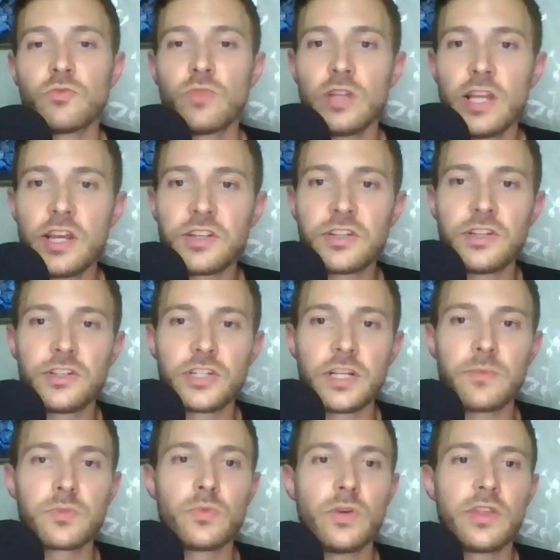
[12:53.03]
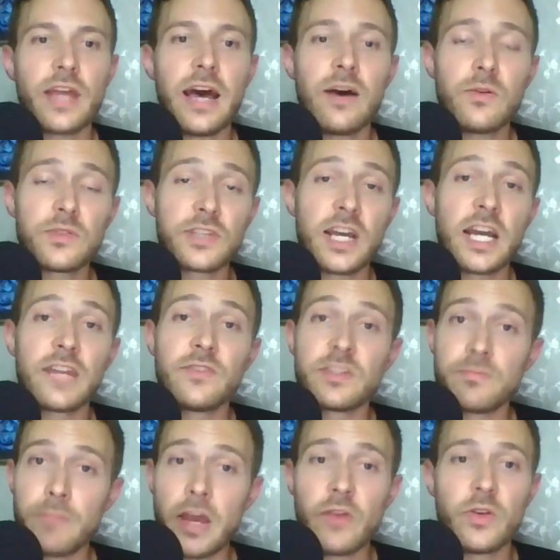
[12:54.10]
relationships with outside of
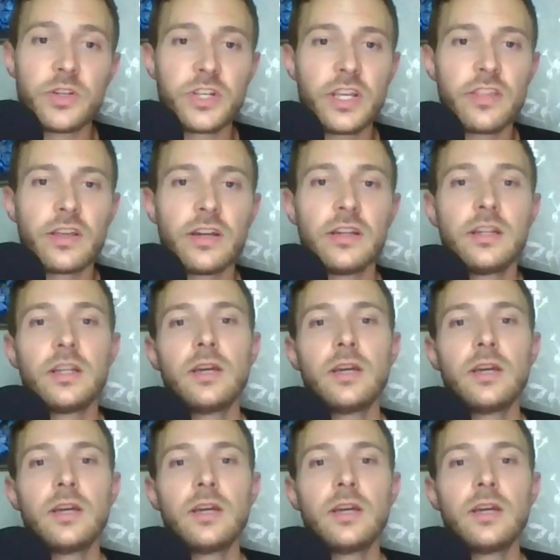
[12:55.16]
his marriage either,